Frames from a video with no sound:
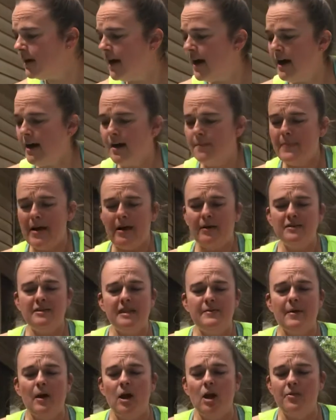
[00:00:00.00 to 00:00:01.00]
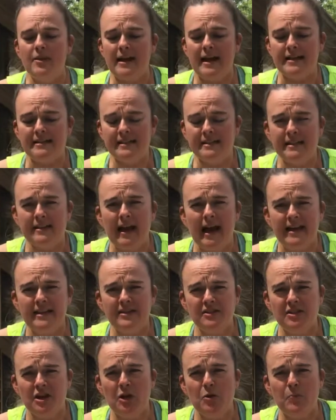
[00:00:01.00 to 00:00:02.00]
A bouncy ball that I
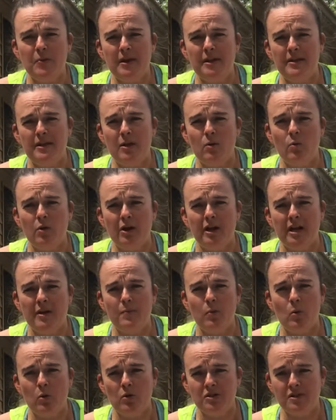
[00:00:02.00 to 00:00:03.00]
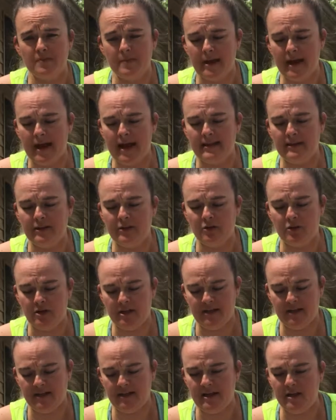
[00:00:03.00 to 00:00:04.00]
sliced open that we're going to pour some cat litter
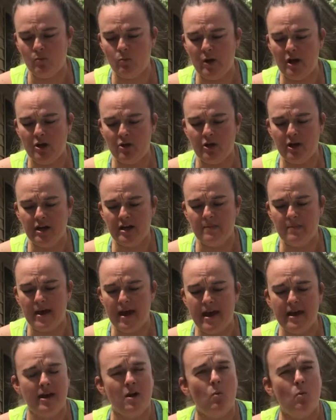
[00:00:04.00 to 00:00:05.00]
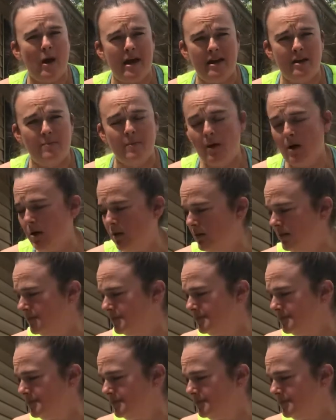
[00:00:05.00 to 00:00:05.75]
in, and we are going to make a weighted ball.